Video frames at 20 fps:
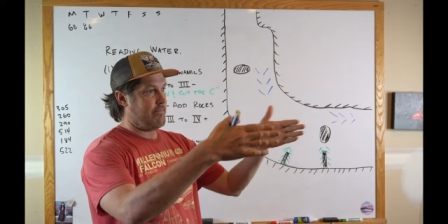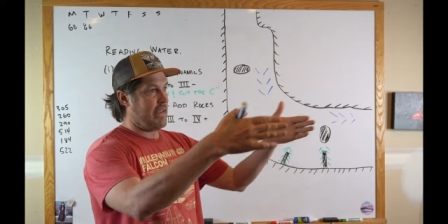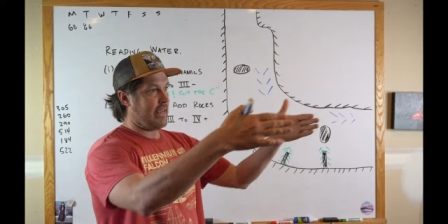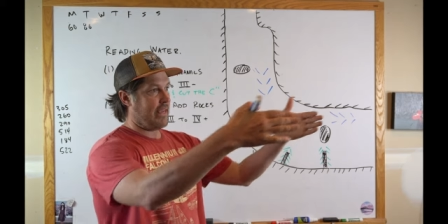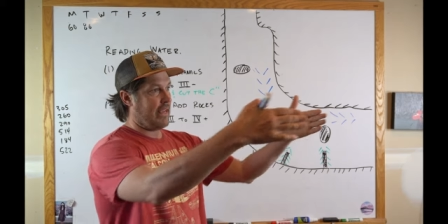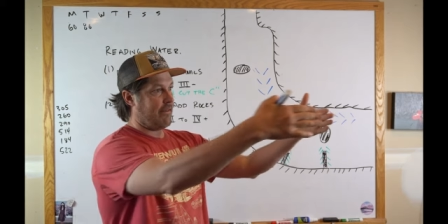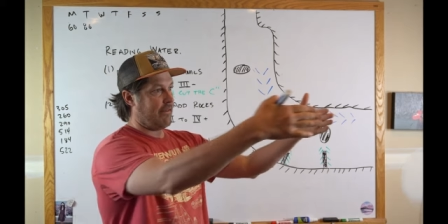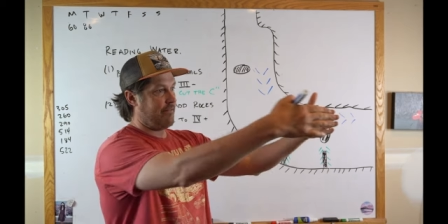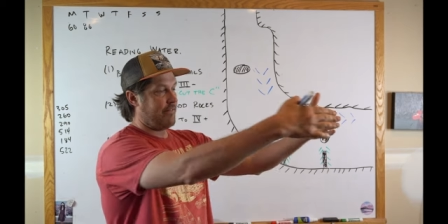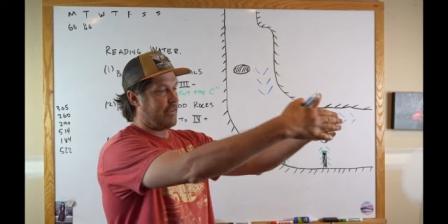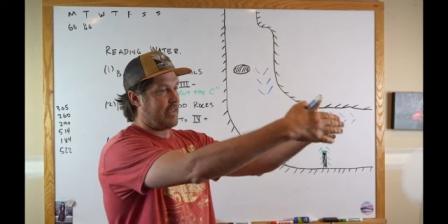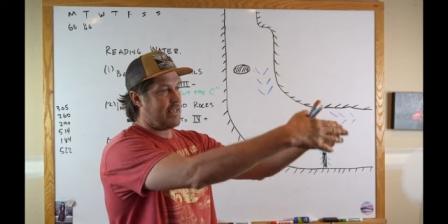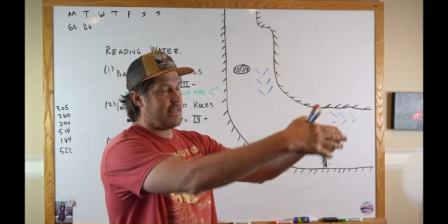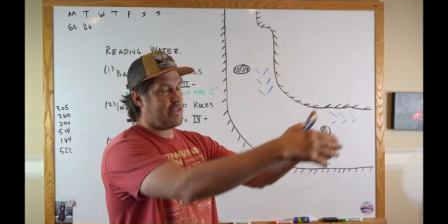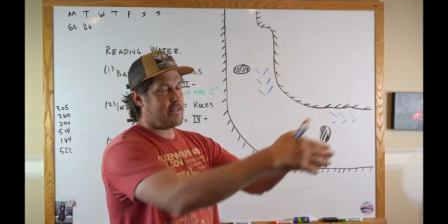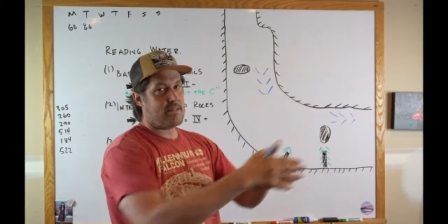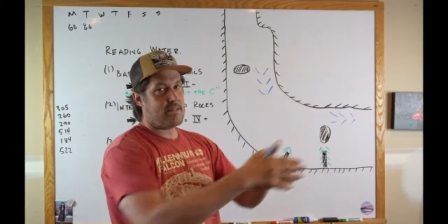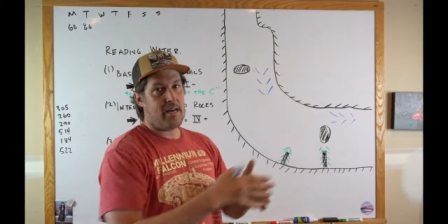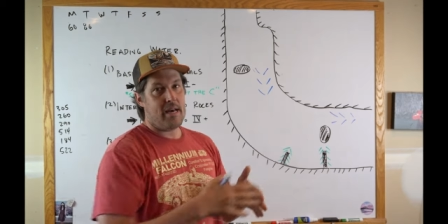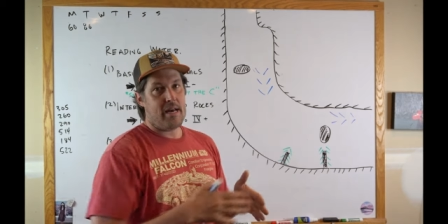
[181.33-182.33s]
making
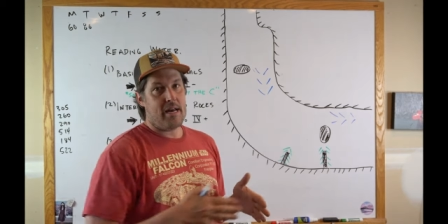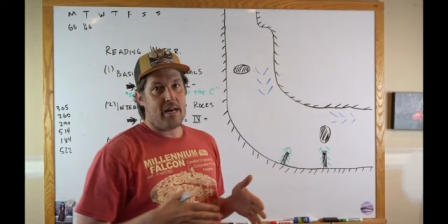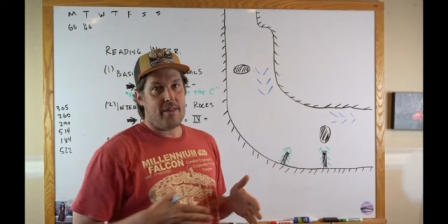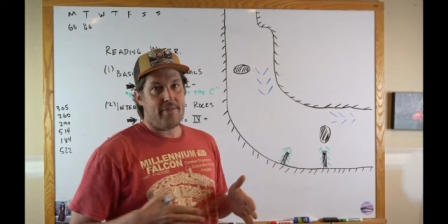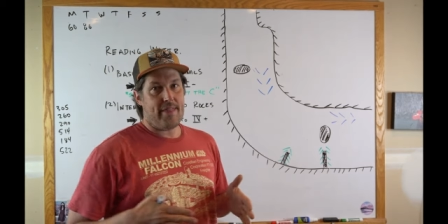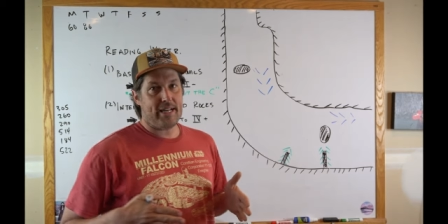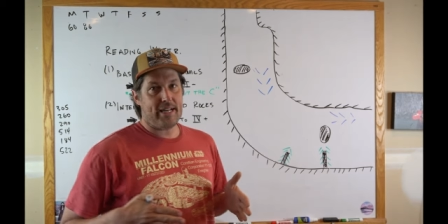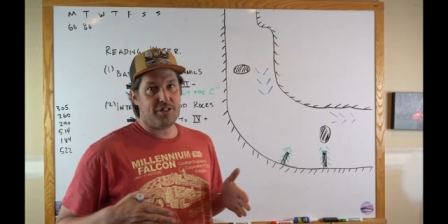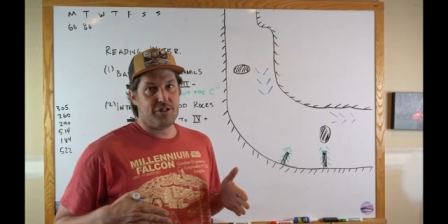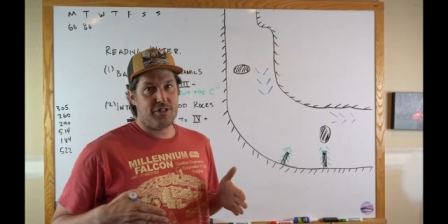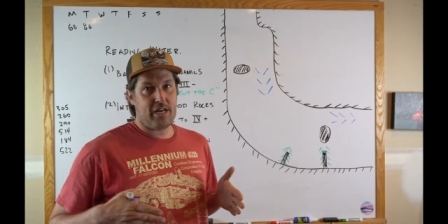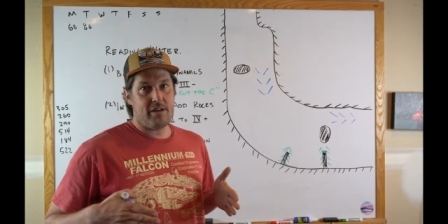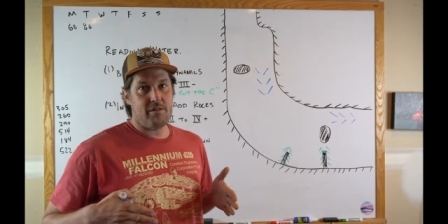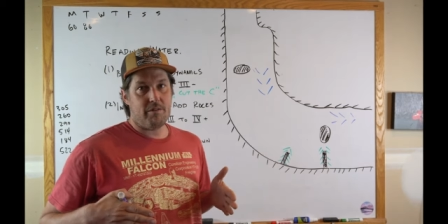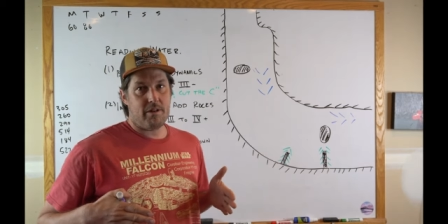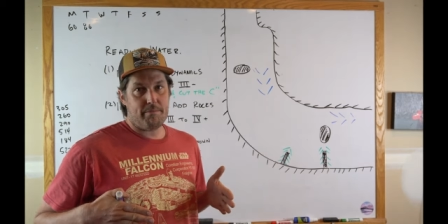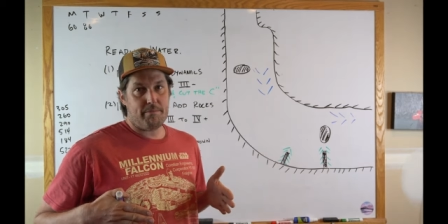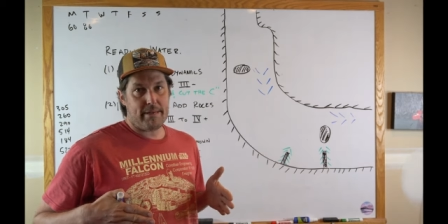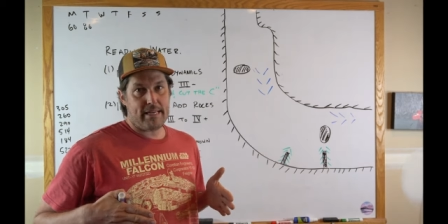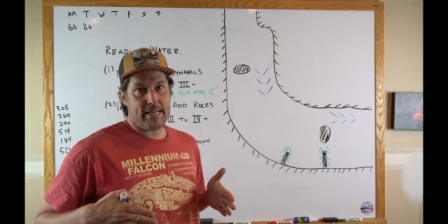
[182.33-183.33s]
V's, that
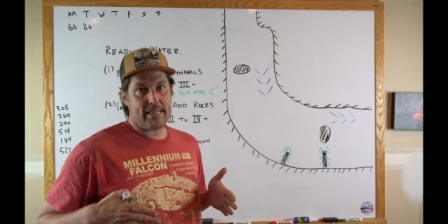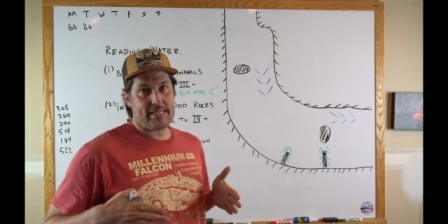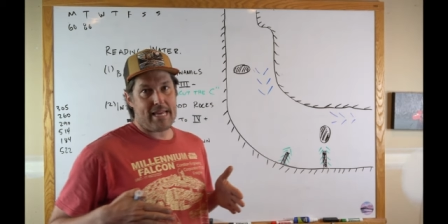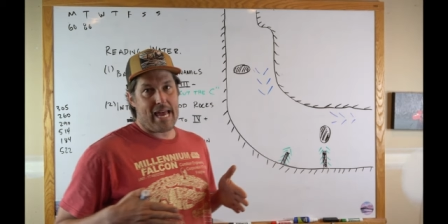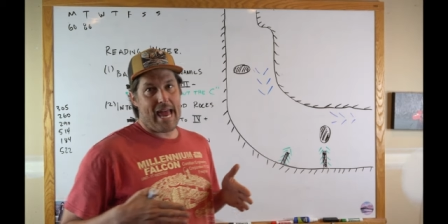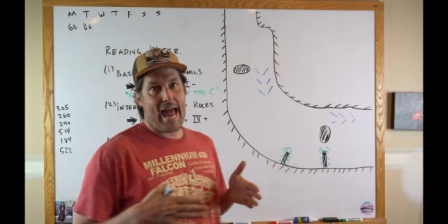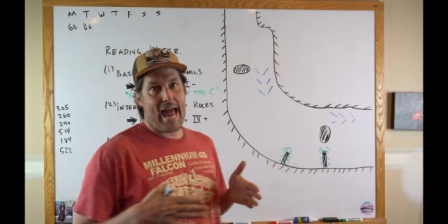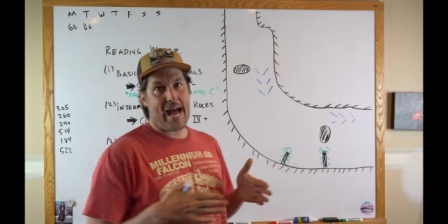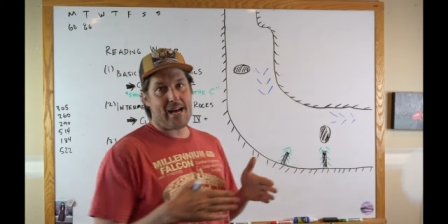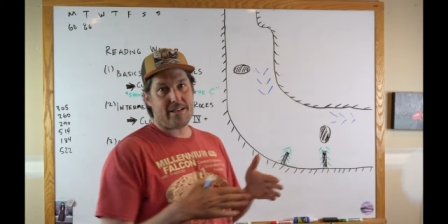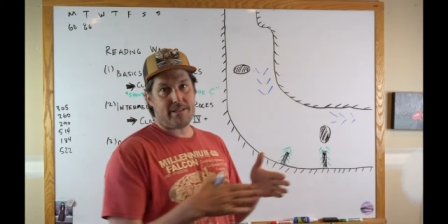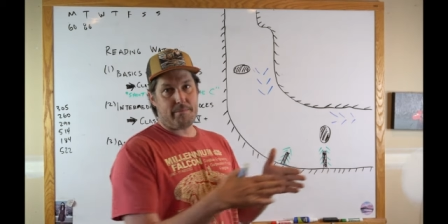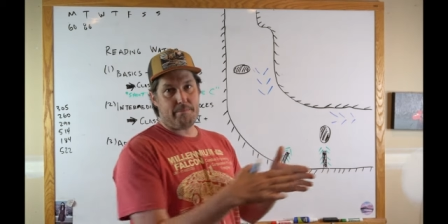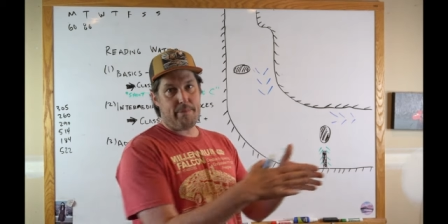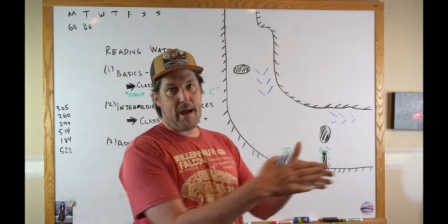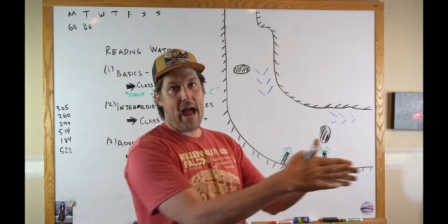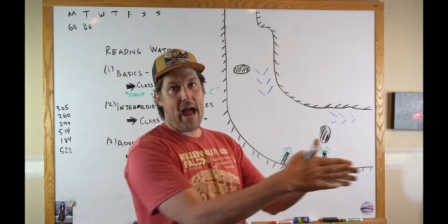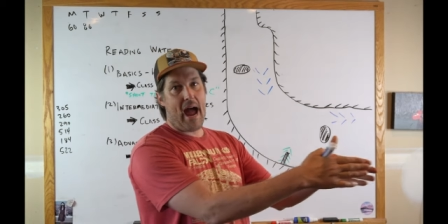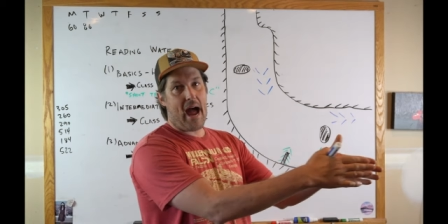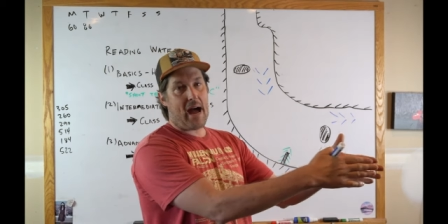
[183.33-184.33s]
generally means it has a
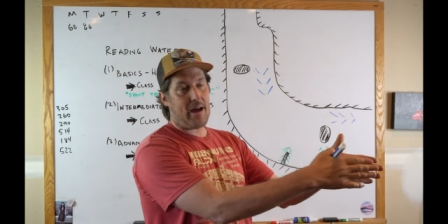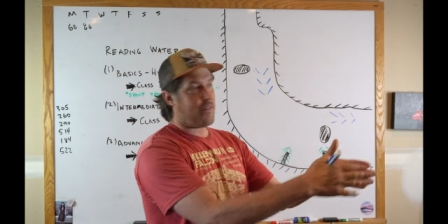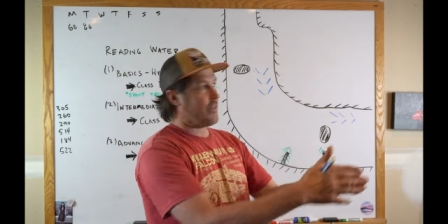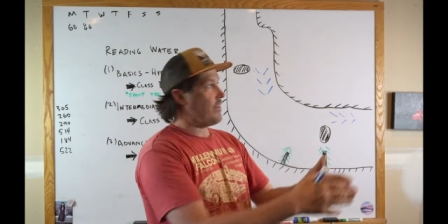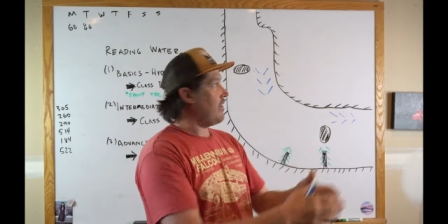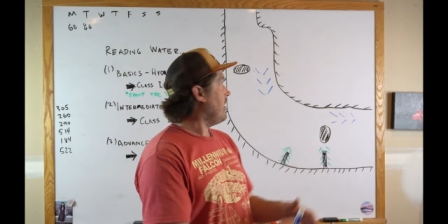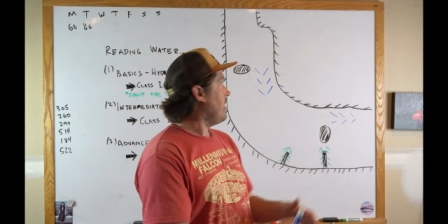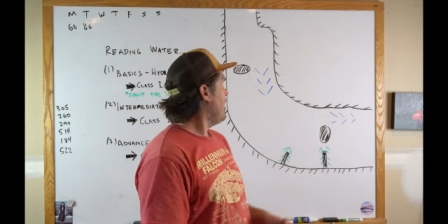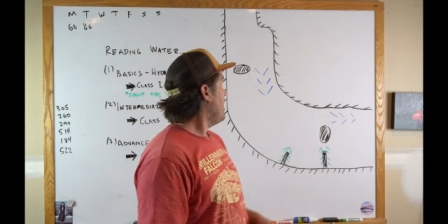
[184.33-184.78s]
path.